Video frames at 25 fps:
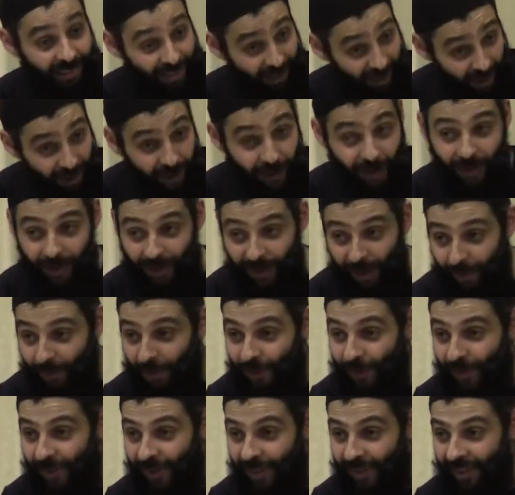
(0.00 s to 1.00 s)
Riyadat in
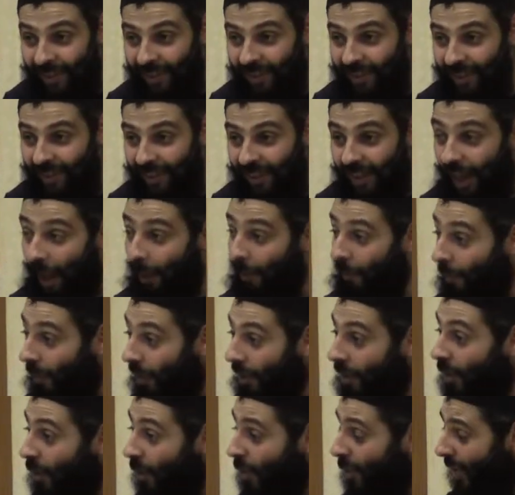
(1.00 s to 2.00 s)
nafs. Uh,
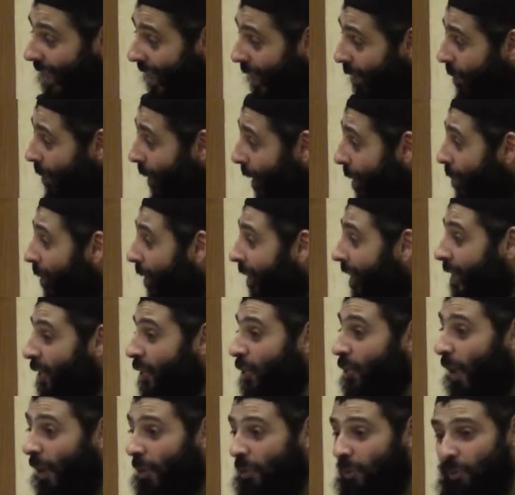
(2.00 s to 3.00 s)
you know, sandpaper
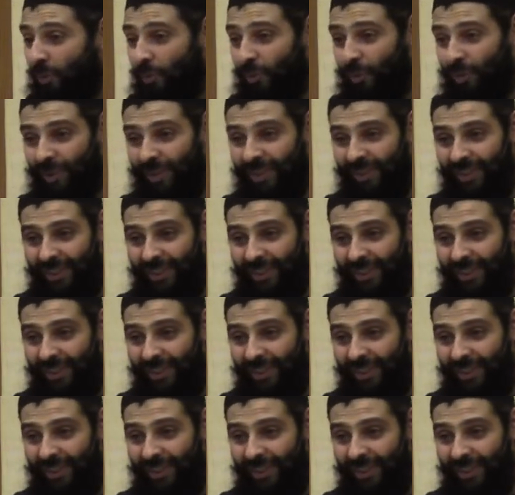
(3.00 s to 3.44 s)
is rough.